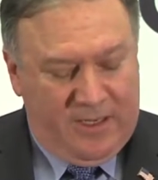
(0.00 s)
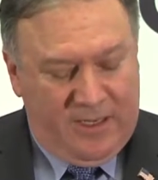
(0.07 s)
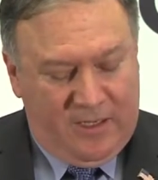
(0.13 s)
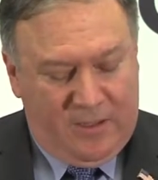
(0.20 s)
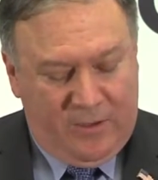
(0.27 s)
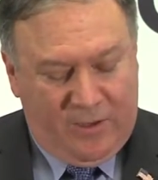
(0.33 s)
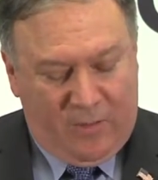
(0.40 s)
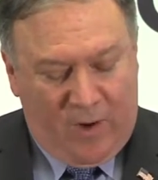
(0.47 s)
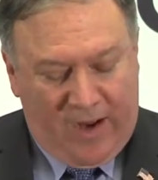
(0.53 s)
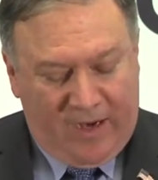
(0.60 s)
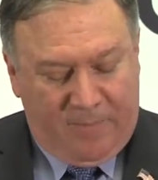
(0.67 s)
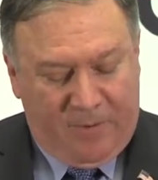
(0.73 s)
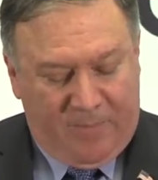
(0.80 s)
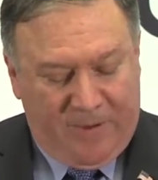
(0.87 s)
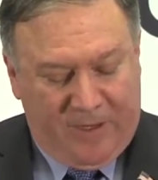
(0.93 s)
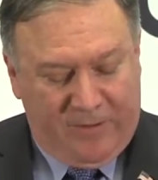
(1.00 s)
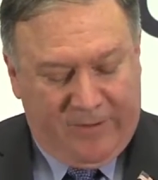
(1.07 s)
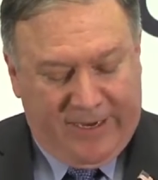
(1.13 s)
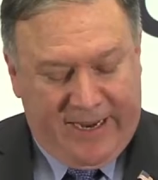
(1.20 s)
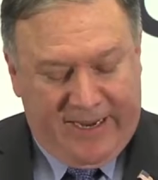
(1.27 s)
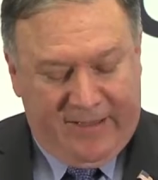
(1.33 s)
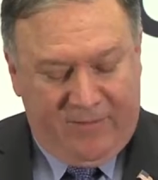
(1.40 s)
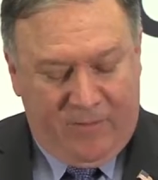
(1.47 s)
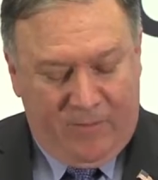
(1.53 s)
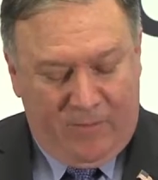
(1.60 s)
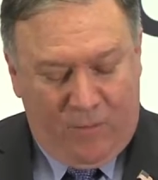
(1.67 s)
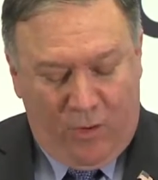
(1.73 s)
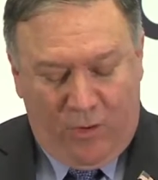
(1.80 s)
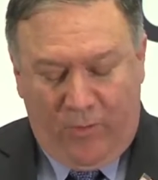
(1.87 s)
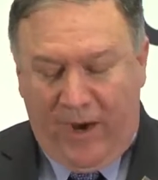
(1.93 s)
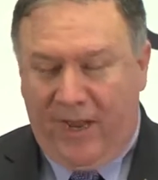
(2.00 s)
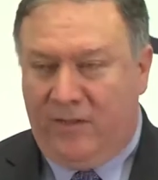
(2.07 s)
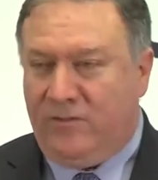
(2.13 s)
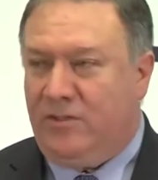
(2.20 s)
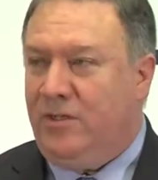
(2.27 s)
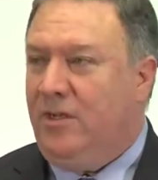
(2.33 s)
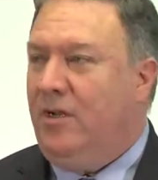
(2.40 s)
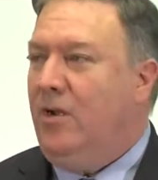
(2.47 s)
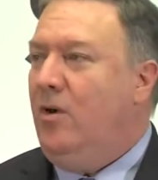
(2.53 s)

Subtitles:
including rocket-propelled grenades, mortar rounds,